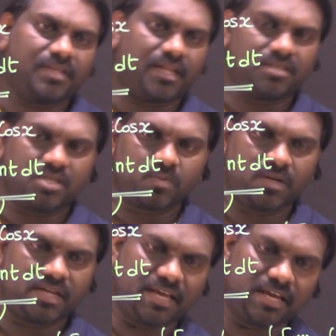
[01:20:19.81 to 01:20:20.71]
This one
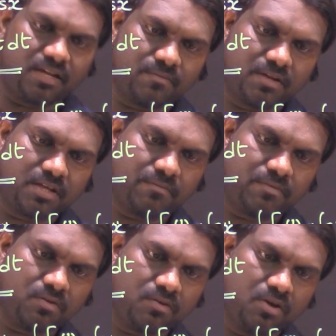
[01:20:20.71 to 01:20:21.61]
again will give
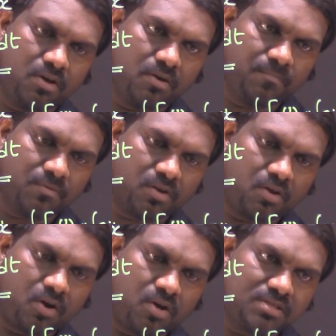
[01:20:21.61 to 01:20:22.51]
you
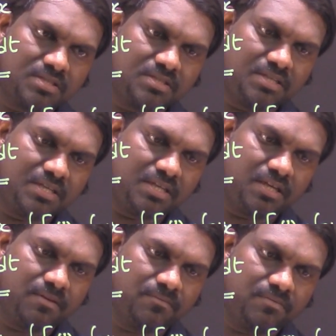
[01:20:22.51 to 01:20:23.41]
cos t,
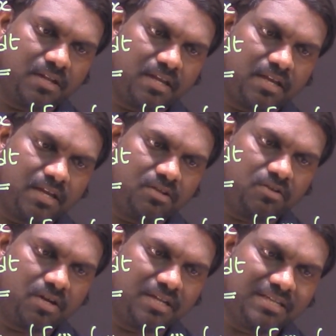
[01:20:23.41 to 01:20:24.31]
then again your
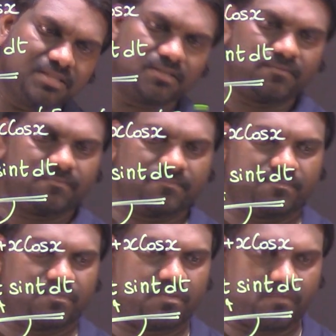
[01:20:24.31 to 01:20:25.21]
dt.
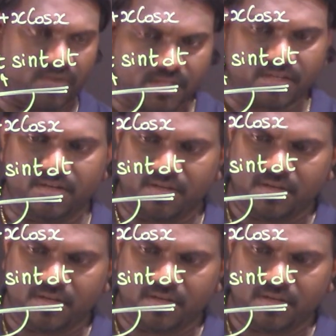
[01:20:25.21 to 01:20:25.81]
Fine,